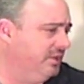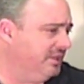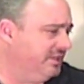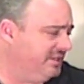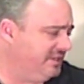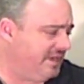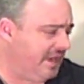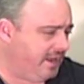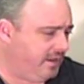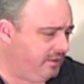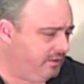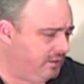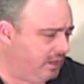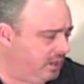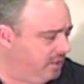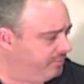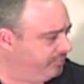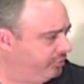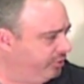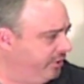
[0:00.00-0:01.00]
and the state
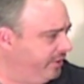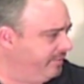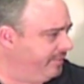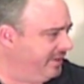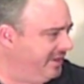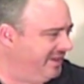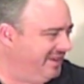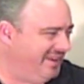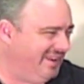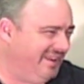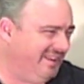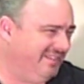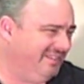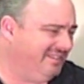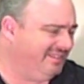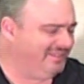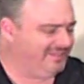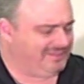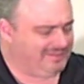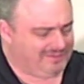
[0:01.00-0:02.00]
unemployment
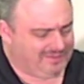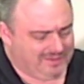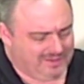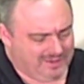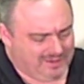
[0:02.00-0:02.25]
is